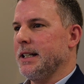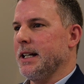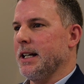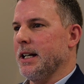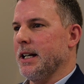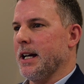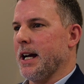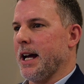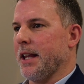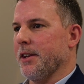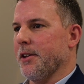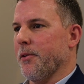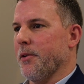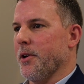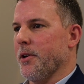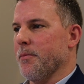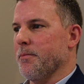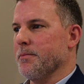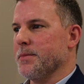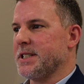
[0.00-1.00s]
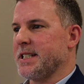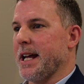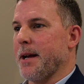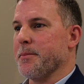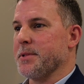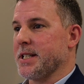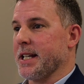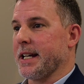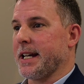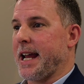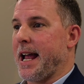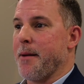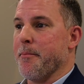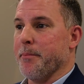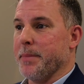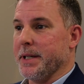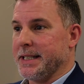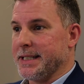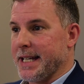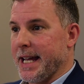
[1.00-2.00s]
And there are steps that
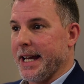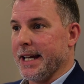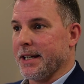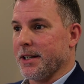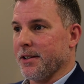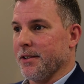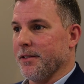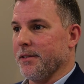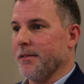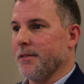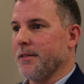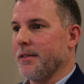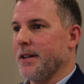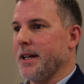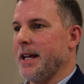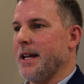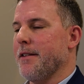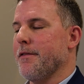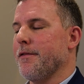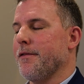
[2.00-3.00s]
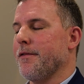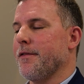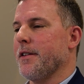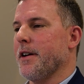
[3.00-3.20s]
can be taken if